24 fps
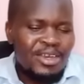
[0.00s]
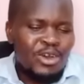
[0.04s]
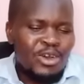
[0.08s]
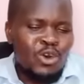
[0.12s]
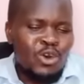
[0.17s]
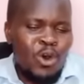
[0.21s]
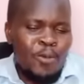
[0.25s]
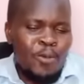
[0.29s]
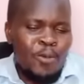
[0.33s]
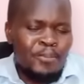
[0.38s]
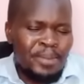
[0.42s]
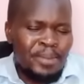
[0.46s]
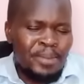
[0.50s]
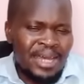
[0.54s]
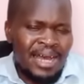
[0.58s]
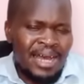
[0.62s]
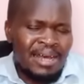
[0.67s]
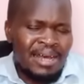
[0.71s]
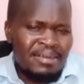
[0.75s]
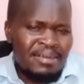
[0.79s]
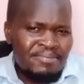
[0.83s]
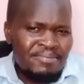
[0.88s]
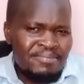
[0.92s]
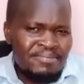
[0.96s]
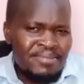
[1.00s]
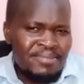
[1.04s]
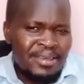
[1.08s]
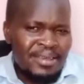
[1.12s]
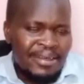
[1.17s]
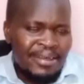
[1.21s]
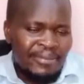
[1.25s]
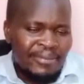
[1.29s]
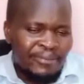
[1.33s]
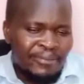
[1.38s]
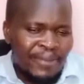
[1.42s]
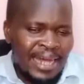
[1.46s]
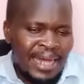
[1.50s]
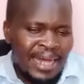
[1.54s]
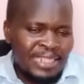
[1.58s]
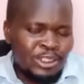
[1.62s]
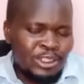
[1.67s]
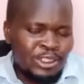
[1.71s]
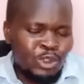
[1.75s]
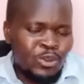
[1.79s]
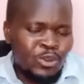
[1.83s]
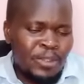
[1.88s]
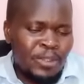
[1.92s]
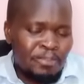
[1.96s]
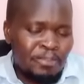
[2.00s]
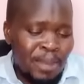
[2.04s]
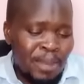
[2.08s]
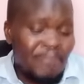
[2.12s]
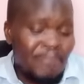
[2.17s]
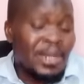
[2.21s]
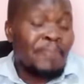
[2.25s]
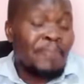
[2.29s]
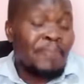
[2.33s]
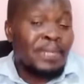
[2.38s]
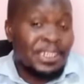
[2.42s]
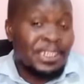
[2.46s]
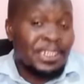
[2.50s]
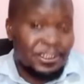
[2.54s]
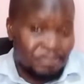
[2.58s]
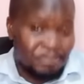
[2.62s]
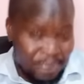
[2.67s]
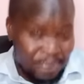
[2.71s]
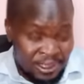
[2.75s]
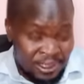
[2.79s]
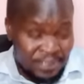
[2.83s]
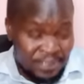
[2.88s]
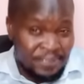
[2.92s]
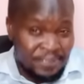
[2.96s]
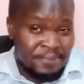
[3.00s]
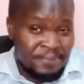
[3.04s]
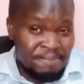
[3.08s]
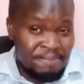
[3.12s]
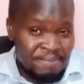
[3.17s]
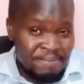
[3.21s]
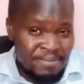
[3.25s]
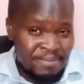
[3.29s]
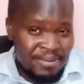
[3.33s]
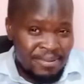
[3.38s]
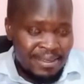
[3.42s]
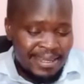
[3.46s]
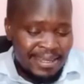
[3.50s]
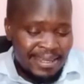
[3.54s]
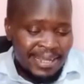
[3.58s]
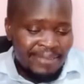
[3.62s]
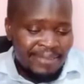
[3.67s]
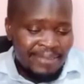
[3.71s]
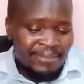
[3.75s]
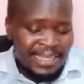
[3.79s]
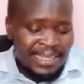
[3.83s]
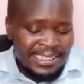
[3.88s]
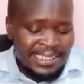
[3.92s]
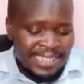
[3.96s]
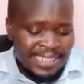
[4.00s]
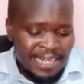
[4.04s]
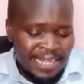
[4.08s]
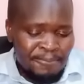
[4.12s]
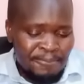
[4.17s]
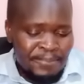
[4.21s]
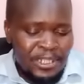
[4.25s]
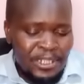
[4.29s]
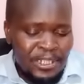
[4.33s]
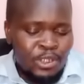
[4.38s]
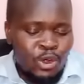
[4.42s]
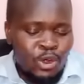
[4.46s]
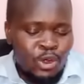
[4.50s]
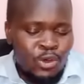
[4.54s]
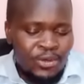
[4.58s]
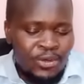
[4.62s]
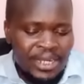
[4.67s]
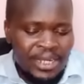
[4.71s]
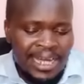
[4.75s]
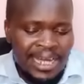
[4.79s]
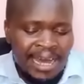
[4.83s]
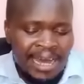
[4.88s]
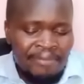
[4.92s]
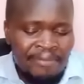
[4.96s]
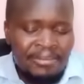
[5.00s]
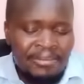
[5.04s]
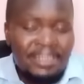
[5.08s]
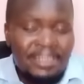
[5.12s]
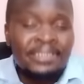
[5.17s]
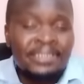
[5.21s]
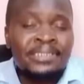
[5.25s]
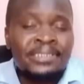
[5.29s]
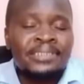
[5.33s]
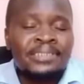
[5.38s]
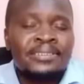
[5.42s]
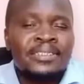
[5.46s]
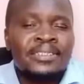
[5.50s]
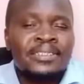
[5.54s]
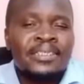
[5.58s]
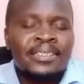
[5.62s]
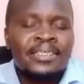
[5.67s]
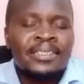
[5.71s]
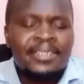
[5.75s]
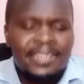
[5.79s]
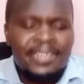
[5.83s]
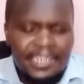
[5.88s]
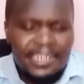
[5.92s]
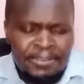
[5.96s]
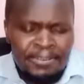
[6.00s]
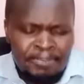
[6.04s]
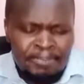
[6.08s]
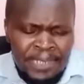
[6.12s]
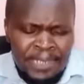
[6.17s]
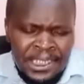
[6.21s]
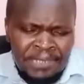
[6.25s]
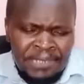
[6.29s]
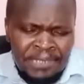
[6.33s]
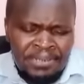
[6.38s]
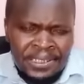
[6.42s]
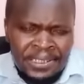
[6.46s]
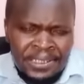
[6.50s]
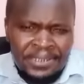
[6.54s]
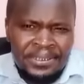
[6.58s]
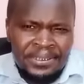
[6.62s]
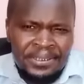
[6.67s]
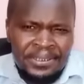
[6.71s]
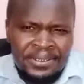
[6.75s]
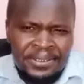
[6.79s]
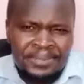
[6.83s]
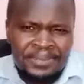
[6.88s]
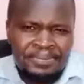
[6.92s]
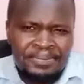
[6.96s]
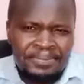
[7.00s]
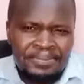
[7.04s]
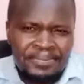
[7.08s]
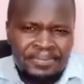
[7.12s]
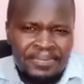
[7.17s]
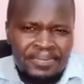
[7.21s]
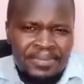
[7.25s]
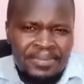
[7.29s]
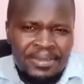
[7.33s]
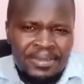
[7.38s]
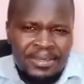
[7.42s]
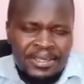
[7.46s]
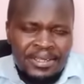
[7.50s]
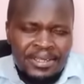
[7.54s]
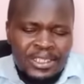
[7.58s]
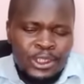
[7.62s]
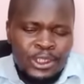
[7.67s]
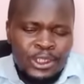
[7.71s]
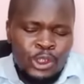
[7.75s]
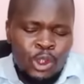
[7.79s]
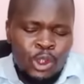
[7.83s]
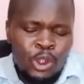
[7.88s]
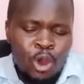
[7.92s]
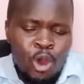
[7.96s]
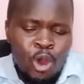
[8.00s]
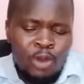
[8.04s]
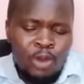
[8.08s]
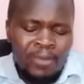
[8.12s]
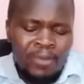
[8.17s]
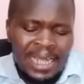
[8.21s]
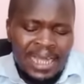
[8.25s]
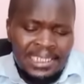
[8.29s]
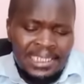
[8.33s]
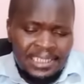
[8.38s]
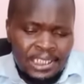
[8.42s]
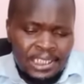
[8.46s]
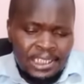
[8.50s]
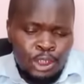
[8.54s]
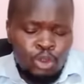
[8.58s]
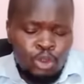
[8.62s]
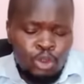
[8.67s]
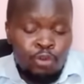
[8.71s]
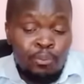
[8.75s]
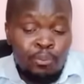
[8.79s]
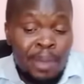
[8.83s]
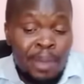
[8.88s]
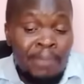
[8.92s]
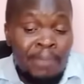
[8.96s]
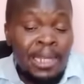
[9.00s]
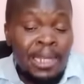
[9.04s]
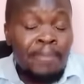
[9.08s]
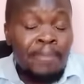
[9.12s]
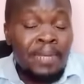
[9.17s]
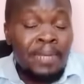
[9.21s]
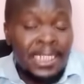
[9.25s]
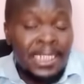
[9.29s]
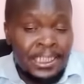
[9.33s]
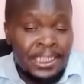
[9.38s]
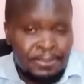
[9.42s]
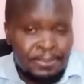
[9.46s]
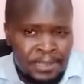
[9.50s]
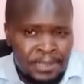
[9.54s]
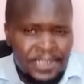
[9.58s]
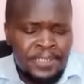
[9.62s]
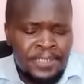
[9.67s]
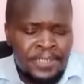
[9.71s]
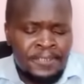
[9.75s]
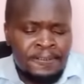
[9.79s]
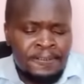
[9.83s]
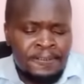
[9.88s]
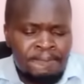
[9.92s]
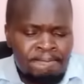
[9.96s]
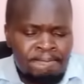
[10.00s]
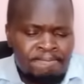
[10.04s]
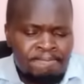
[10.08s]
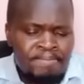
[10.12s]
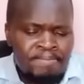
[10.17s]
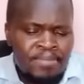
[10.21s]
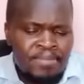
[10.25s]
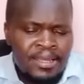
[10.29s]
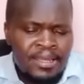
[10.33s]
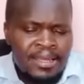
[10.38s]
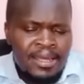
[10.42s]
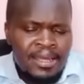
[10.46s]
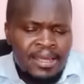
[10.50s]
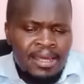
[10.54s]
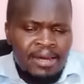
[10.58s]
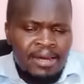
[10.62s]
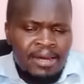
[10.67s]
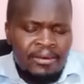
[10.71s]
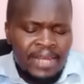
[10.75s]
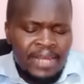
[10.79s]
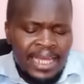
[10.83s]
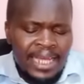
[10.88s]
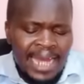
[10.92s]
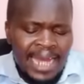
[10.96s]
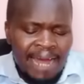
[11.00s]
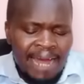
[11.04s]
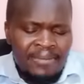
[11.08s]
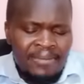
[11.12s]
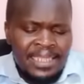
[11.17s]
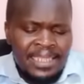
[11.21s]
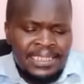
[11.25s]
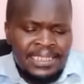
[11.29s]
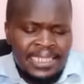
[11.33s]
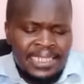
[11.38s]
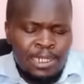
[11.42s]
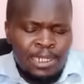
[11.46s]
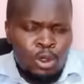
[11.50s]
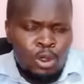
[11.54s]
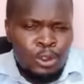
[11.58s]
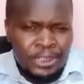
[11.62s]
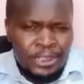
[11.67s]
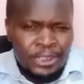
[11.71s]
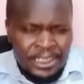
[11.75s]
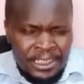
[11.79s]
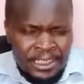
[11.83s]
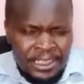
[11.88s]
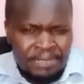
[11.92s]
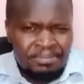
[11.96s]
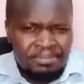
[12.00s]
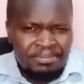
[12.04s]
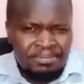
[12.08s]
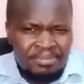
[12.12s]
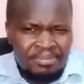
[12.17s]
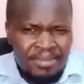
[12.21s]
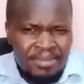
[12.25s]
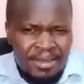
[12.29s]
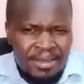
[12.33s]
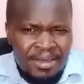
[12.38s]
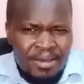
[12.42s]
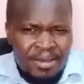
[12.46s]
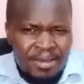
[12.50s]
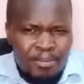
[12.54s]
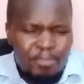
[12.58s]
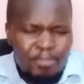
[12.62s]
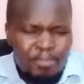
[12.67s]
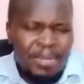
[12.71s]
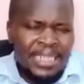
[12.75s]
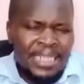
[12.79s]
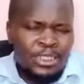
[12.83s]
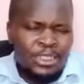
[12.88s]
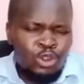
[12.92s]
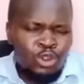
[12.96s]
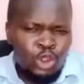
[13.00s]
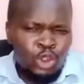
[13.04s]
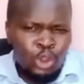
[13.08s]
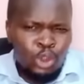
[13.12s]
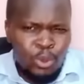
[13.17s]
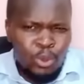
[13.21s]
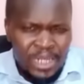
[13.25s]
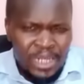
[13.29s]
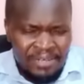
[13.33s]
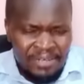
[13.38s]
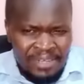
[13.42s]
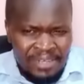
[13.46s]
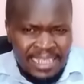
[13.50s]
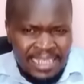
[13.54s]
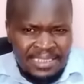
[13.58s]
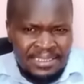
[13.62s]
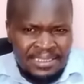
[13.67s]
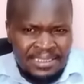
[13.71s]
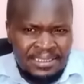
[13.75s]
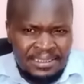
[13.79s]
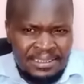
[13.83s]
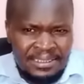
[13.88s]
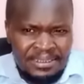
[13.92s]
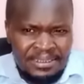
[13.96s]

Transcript: compare that to the public participation that happened on Rigathi's impeachment. So on that issue of public participation, Rigathi's legal team might not win that.